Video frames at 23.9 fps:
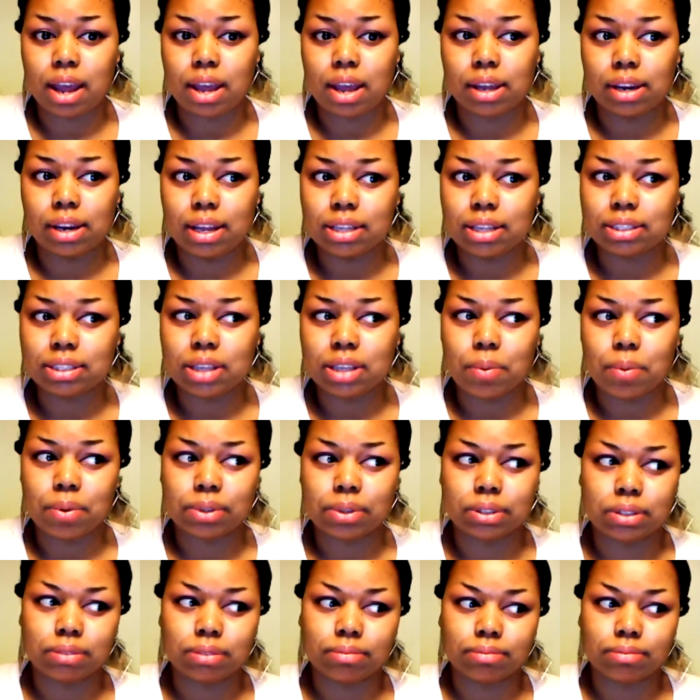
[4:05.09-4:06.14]
at least I
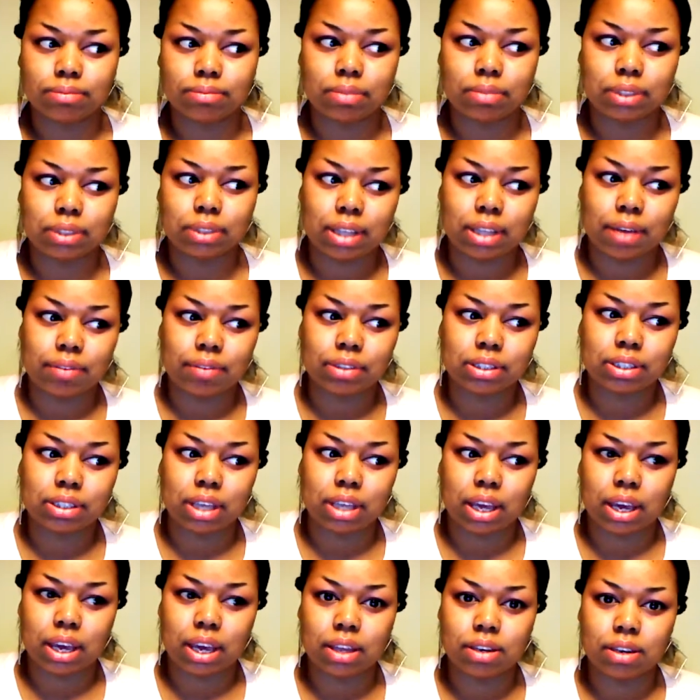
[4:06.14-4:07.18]
wasn't
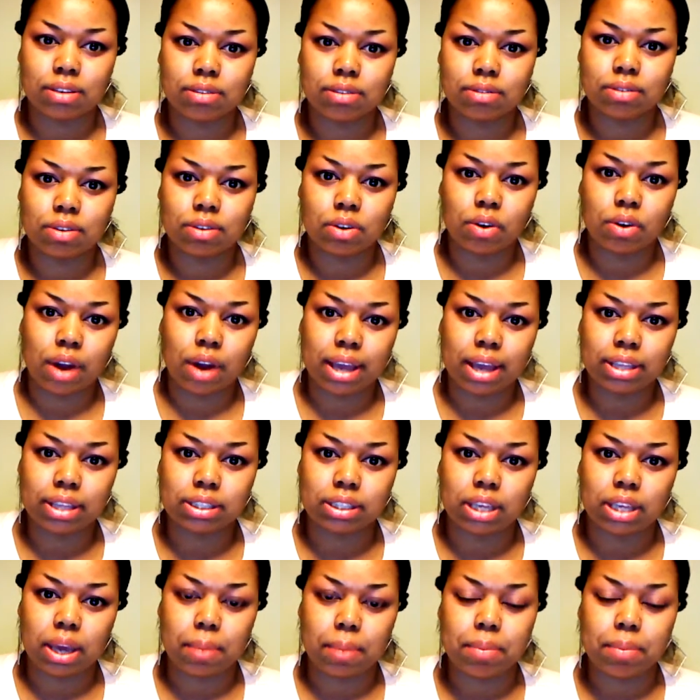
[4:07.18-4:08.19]
17 or 18.